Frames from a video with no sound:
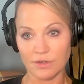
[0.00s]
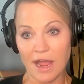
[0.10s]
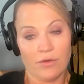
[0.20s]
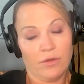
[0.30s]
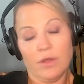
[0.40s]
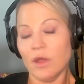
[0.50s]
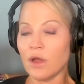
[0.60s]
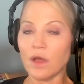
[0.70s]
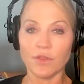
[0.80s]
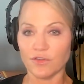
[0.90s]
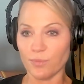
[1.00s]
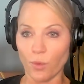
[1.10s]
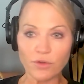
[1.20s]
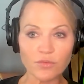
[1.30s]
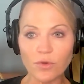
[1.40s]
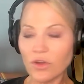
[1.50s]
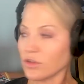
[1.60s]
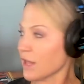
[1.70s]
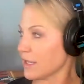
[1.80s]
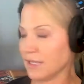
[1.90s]
Now, the sports
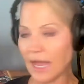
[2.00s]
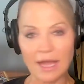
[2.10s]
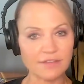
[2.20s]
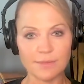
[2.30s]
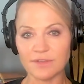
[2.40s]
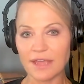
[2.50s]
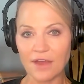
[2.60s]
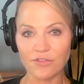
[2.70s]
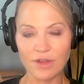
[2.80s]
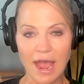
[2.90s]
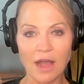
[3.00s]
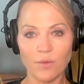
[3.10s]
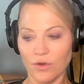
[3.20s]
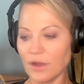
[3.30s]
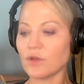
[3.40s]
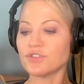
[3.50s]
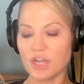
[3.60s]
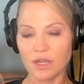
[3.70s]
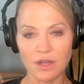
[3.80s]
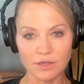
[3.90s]
world, like, yeah, it seems like every hour I go
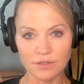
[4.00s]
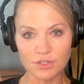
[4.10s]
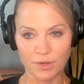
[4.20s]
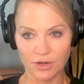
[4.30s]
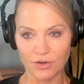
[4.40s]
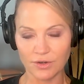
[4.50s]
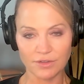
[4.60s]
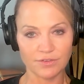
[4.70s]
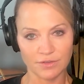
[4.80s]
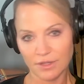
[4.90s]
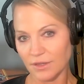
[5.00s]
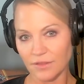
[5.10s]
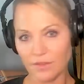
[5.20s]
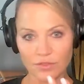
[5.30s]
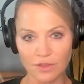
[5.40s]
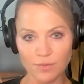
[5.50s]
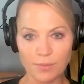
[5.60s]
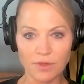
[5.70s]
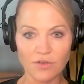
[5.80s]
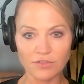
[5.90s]
check on Twitter and it's these
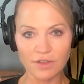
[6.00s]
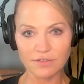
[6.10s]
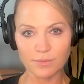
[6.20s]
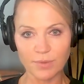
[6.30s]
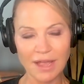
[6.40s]
people have all tested.